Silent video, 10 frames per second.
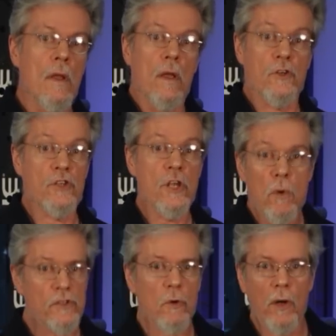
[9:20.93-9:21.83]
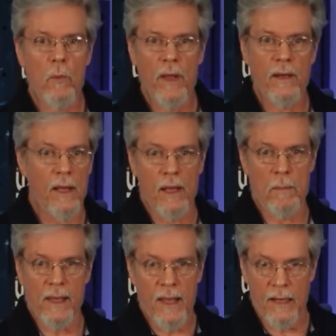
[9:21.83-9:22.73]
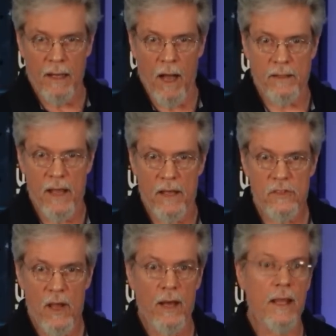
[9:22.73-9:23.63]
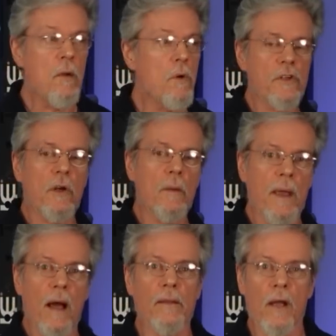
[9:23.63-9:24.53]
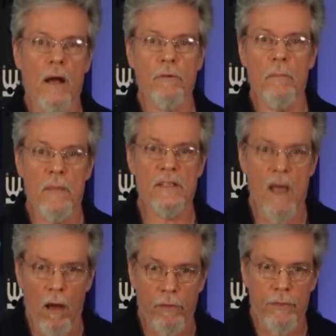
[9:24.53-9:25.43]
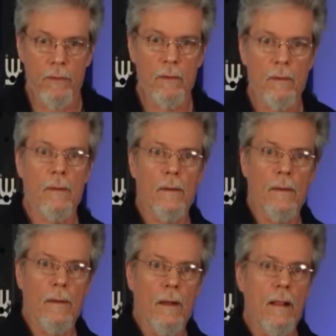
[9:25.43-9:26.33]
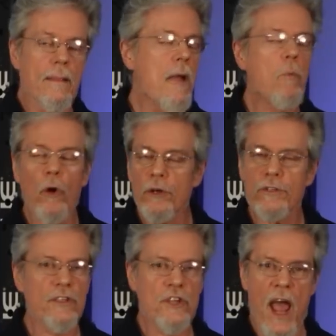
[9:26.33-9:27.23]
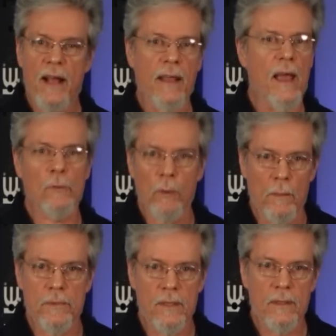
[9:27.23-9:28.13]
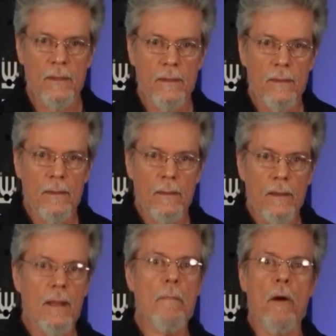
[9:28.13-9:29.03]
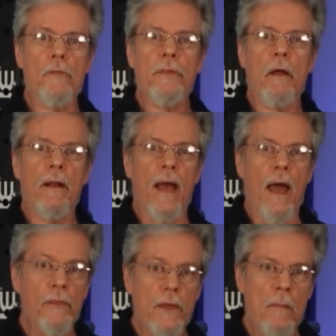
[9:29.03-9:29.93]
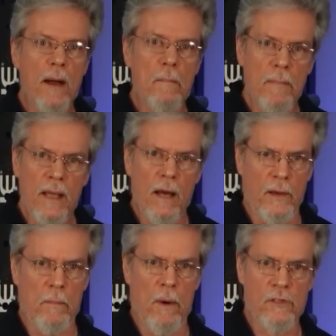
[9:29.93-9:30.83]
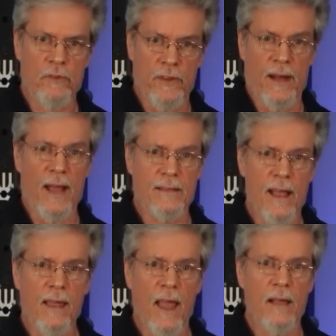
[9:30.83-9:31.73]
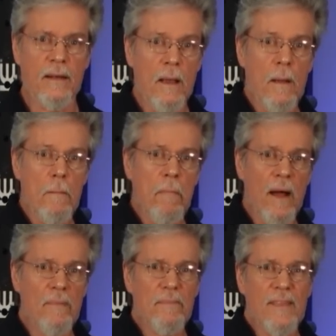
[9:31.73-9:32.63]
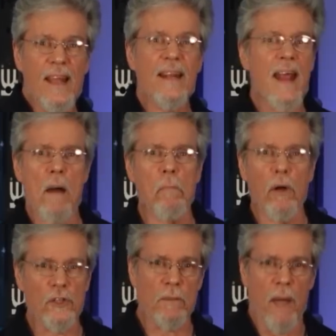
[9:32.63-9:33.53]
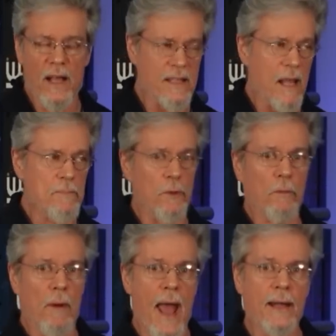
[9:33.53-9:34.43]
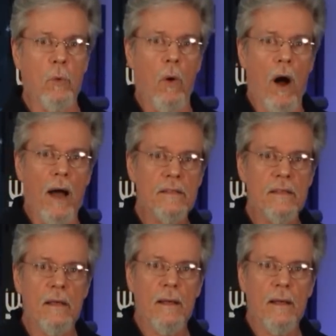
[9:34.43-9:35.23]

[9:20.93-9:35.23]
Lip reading: Now, she wasn't going to win any bikini contests, and he wasn't going to be on the cover of Men's Health. They weren't jacked and ripped. They both carried a healthy amount of meat on their bones for the 9th decade, but they didn't have bulging biceps or rad quads,